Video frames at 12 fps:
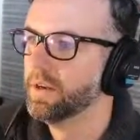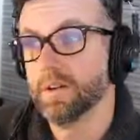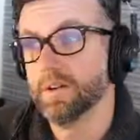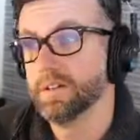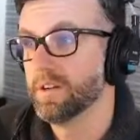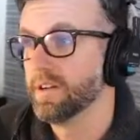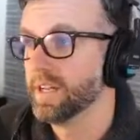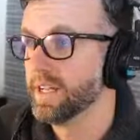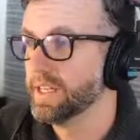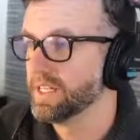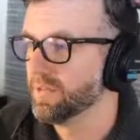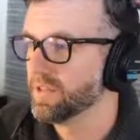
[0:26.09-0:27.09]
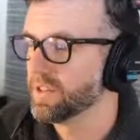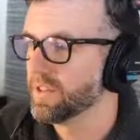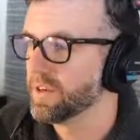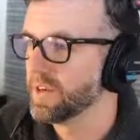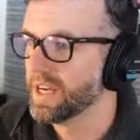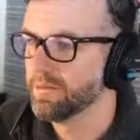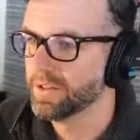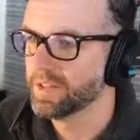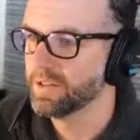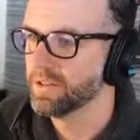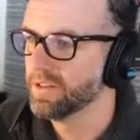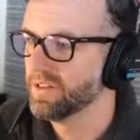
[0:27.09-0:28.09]
So looking as if it's going to go up, but let's
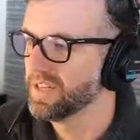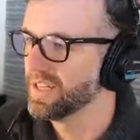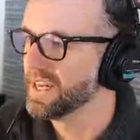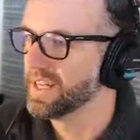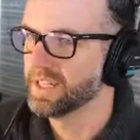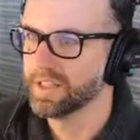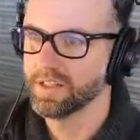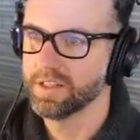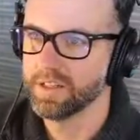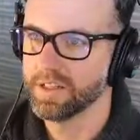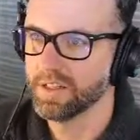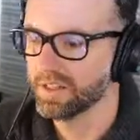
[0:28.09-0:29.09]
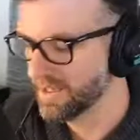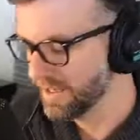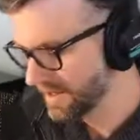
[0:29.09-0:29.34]
do a quick analysis on this.